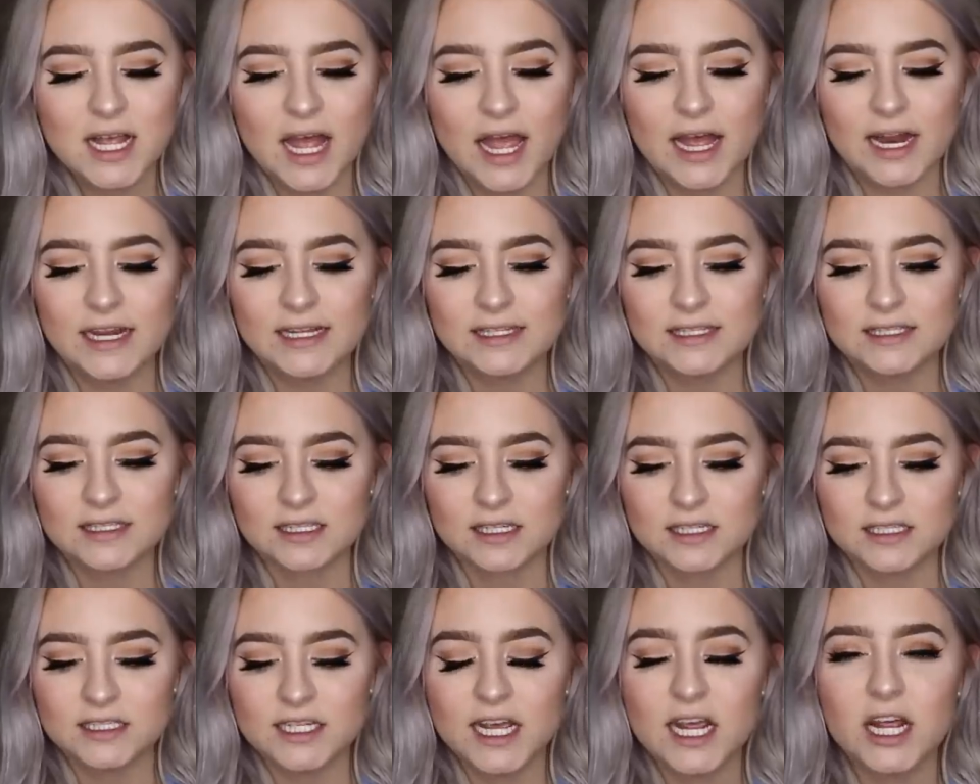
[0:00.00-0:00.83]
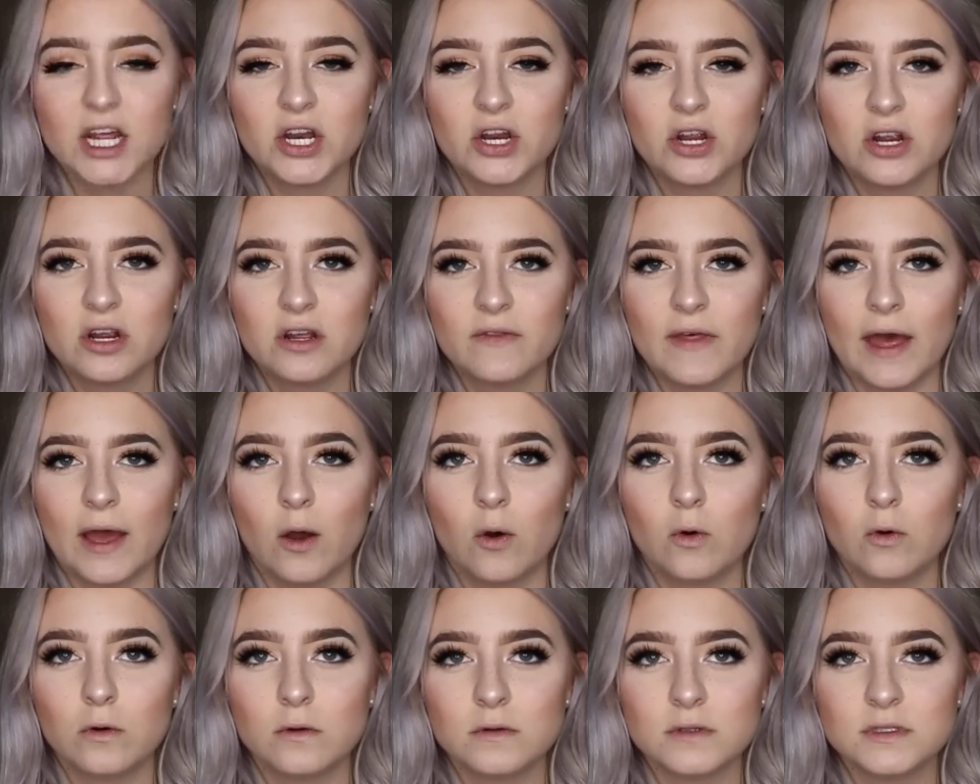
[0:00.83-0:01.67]
And it's this container that
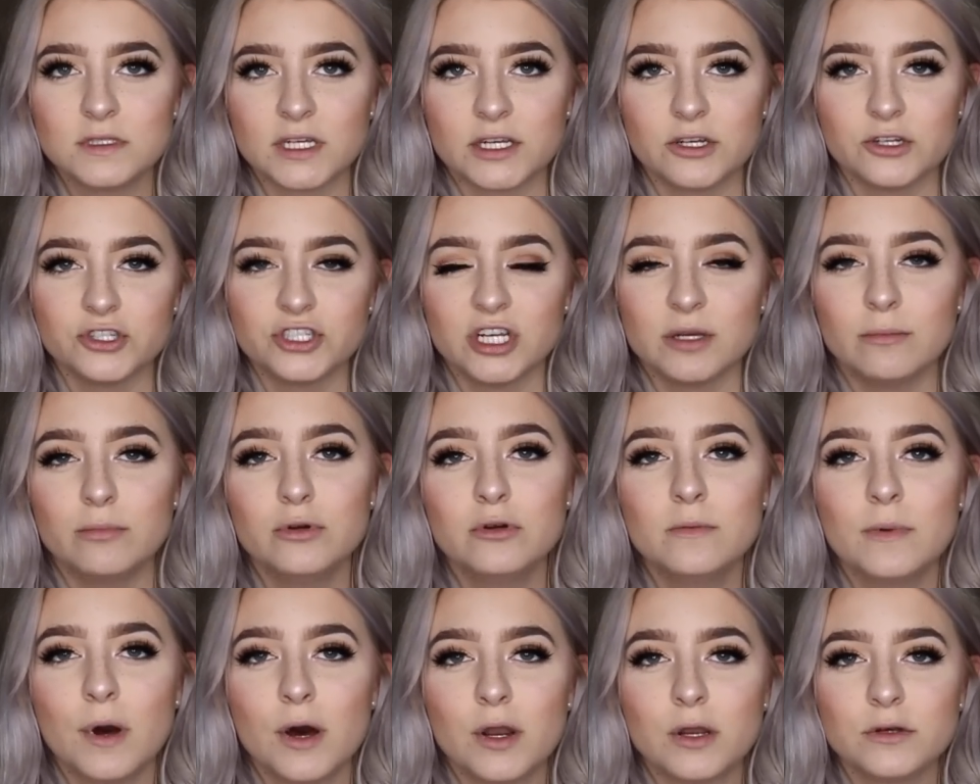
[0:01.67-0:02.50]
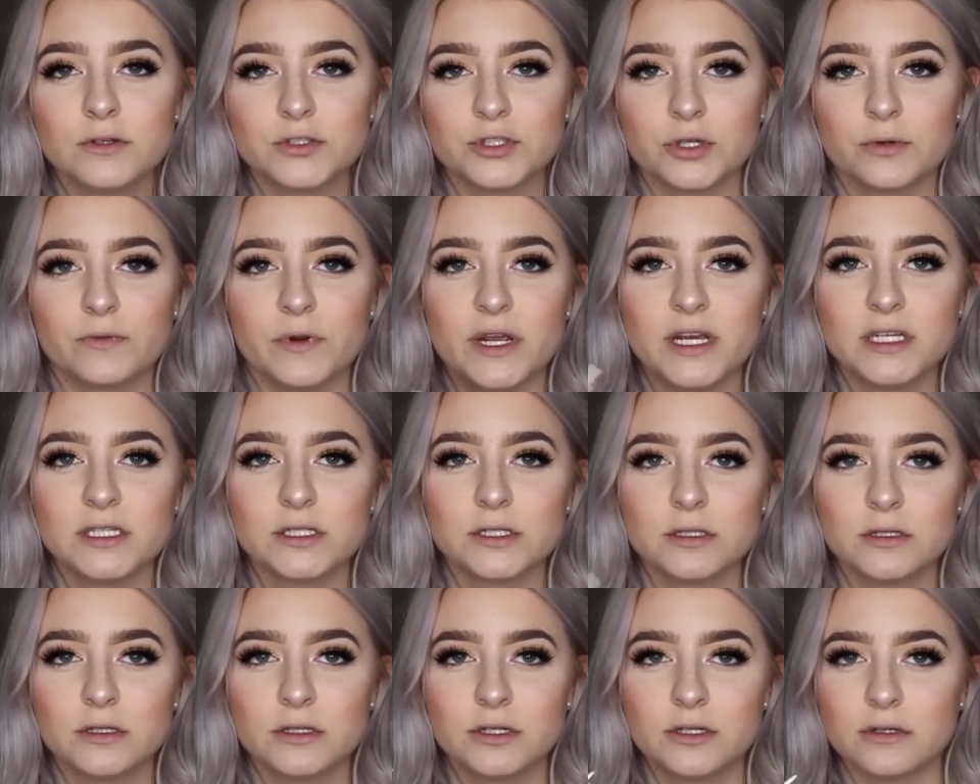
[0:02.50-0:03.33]
holds like your shampoo bottles, your
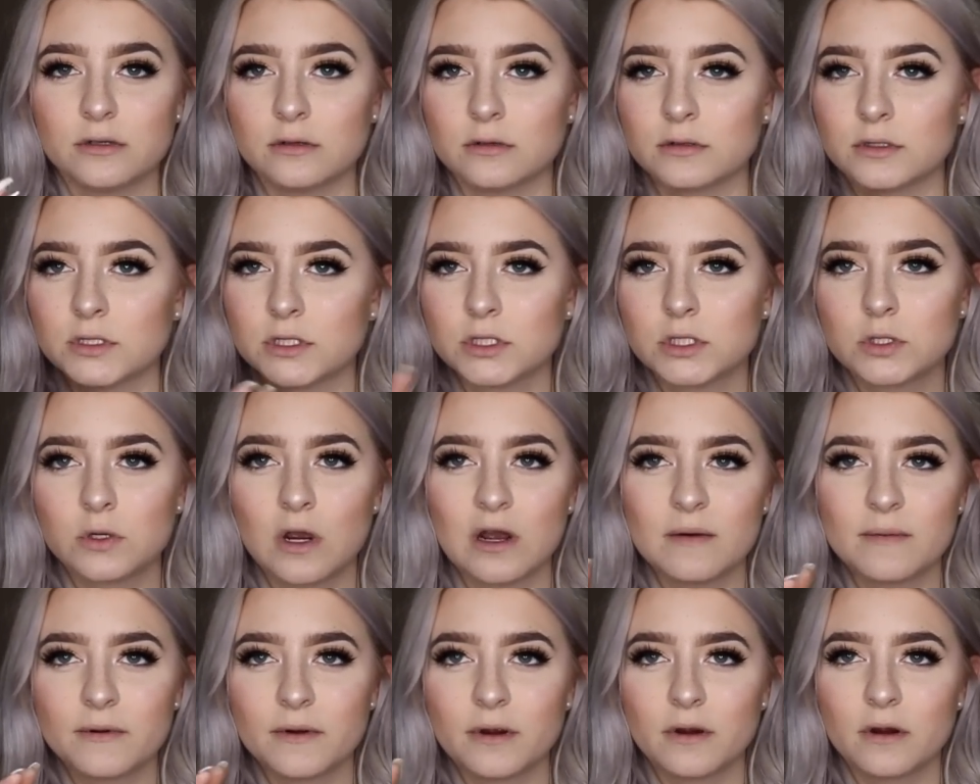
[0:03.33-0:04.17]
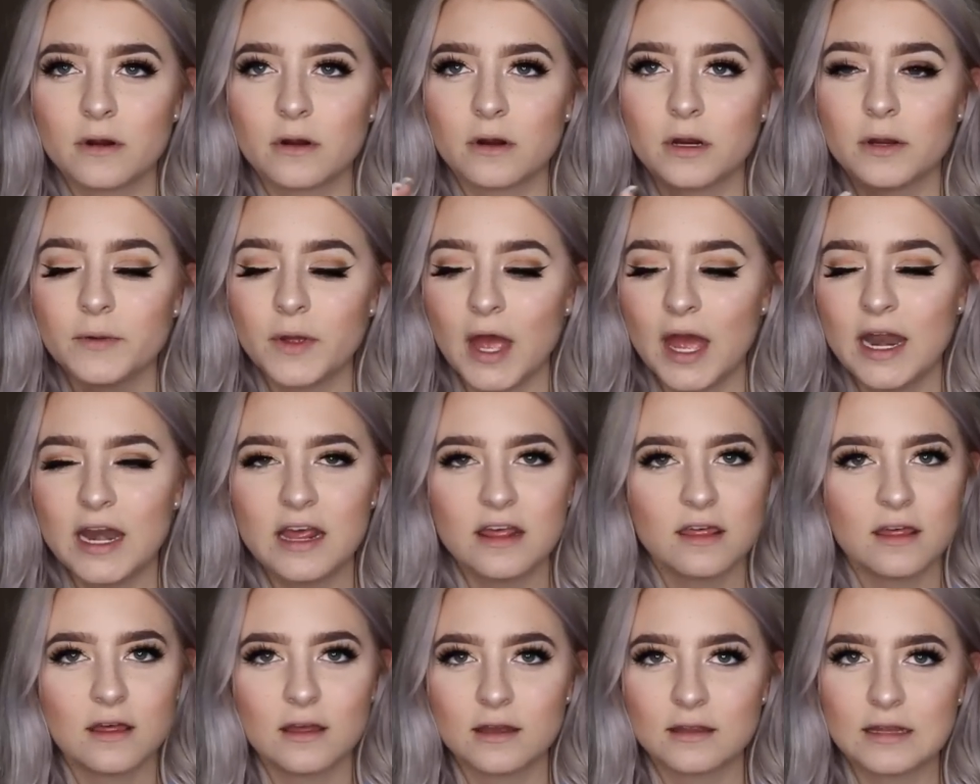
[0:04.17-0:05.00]
razor, your scrubber,
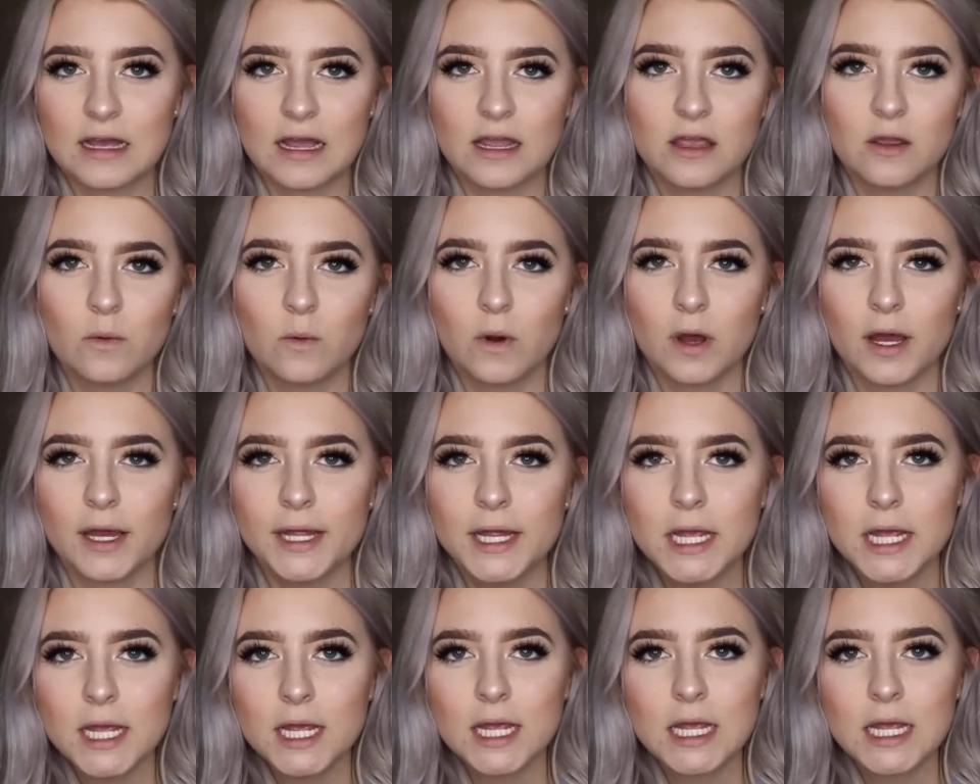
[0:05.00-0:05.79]
anything like that you want